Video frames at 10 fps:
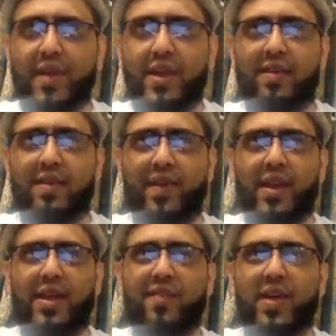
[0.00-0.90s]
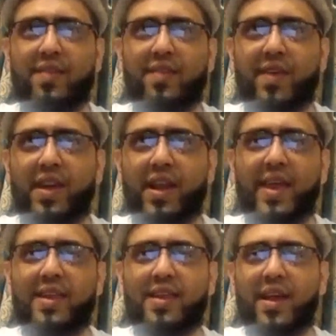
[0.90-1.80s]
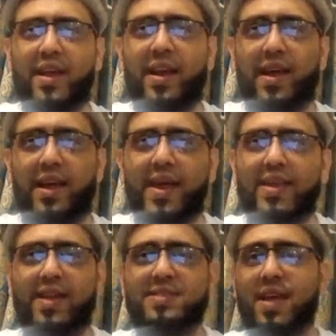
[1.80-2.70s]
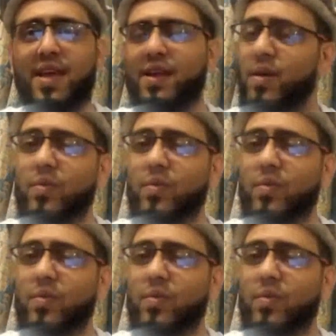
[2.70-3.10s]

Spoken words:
very, very, very, very late night snack.